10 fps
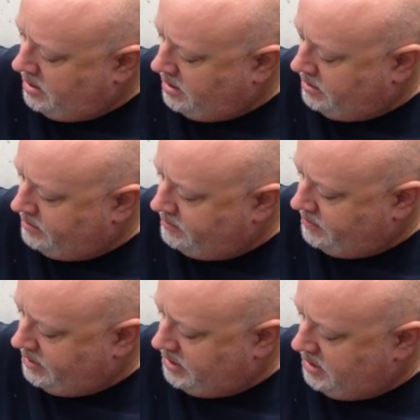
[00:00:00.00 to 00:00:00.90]
of
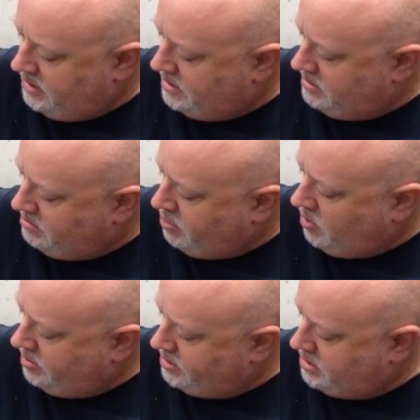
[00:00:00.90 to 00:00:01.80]
these
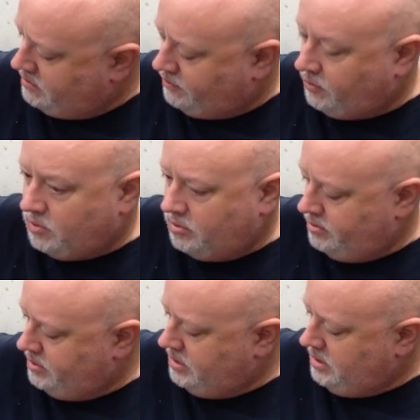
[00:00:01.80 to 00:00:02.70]
bolts for
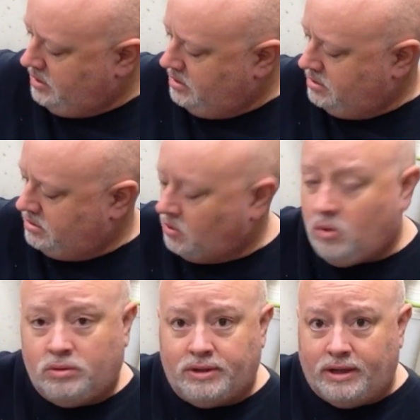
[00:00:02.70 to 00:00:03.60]
the
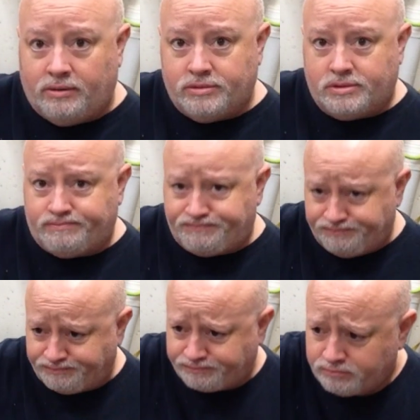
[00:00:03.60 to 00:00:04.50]
hold downs
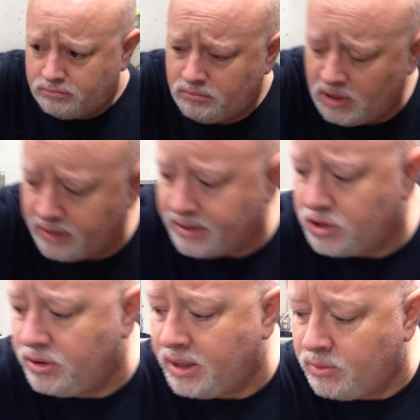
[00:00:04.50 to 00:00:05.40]
that
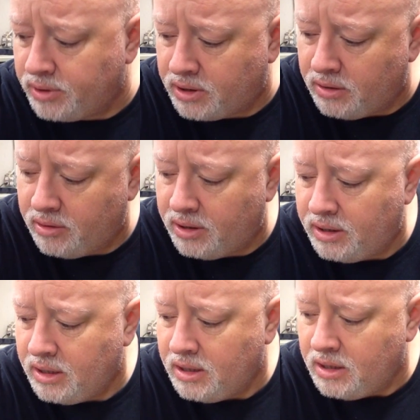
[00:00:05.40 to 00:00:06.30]
you get
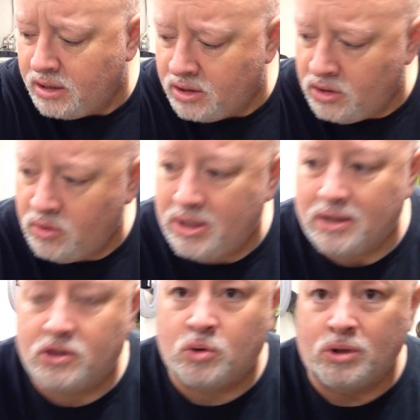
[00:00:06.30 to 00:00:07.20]
with them. You
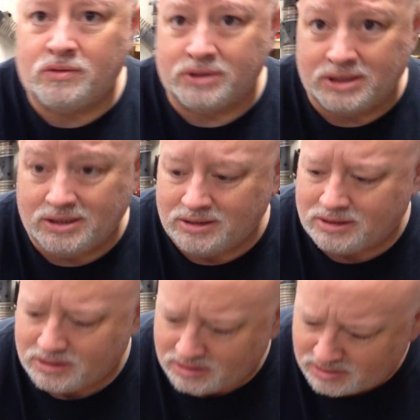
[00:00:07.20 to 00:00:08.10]
get 12 of these,